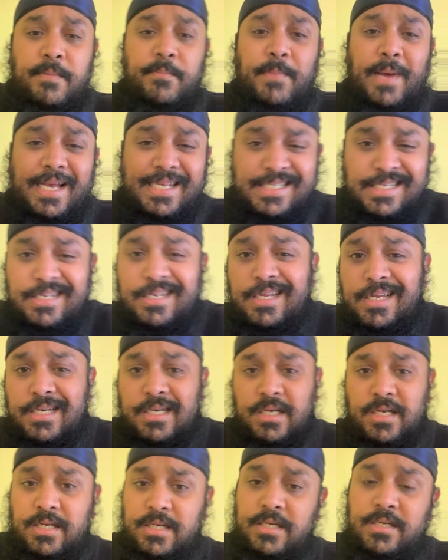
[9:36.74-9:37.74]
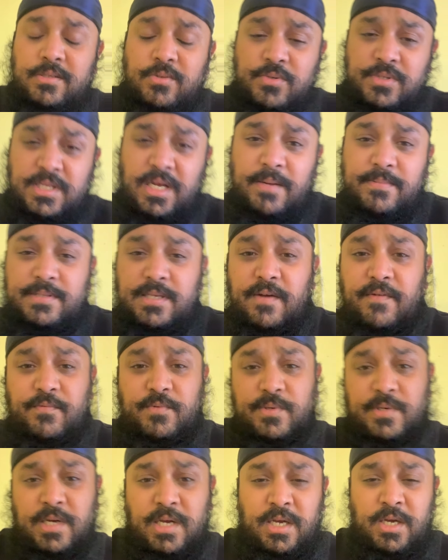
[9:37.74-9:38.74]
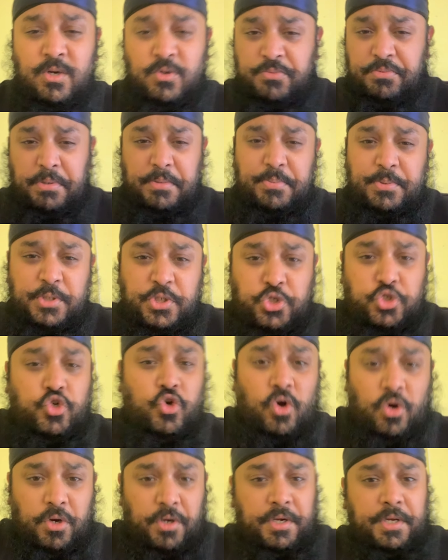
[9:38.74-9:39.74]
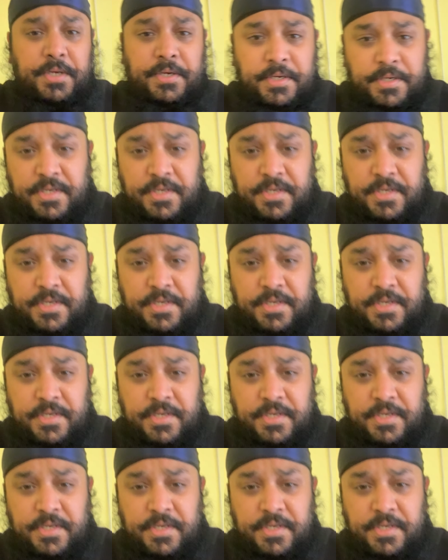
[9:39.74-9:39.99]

masculine, and all that stuff go strong,